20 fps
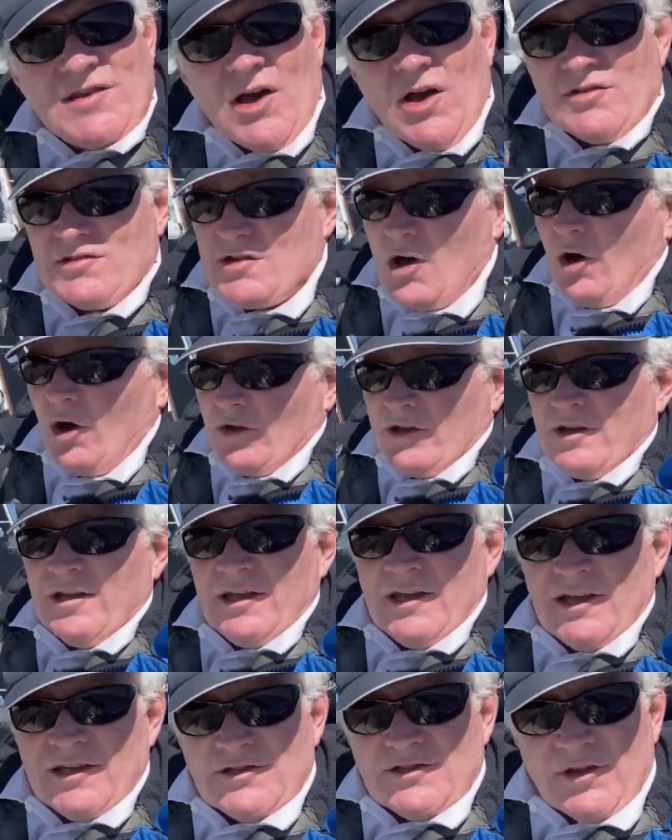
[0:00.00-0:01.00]
aren't on,
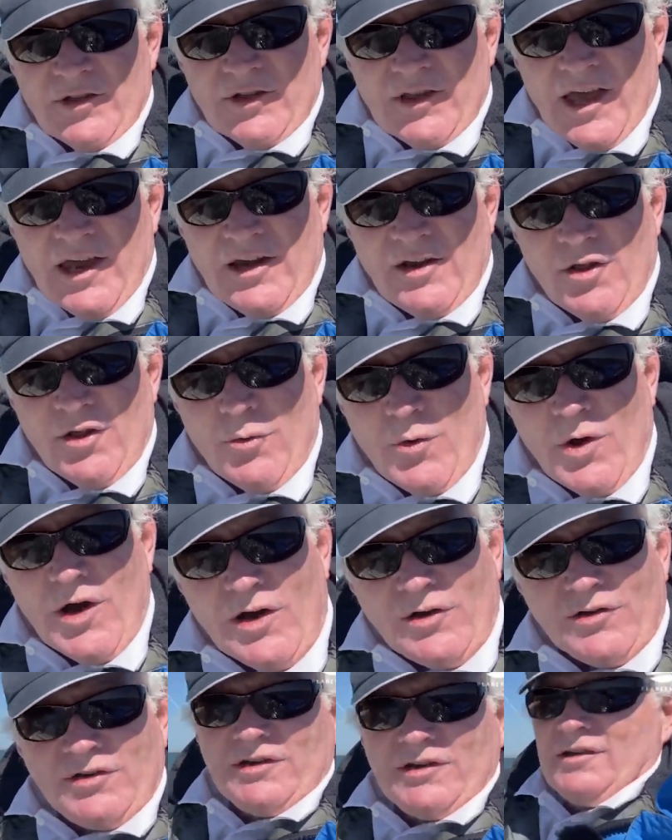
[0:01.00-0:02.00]
it's not the end of the
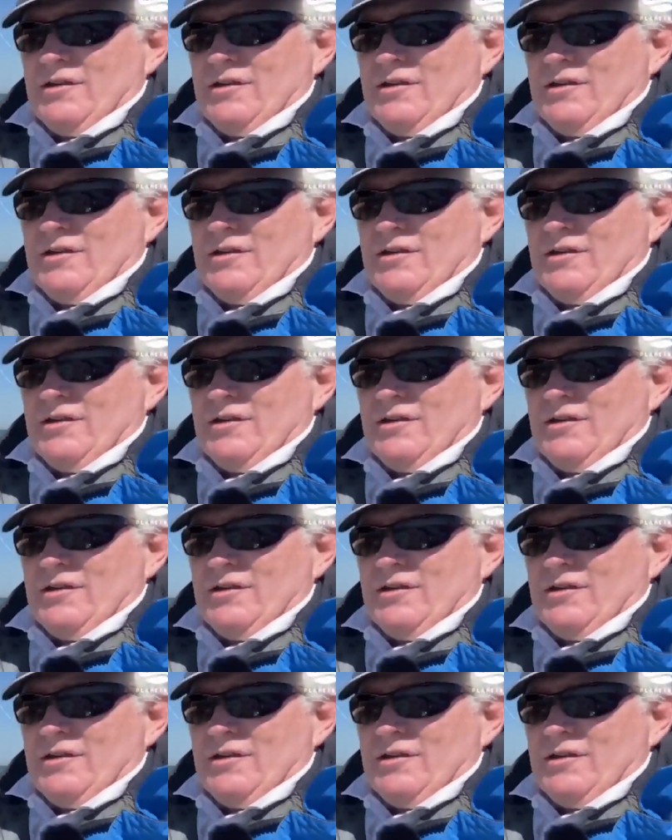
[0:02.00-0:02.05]
world.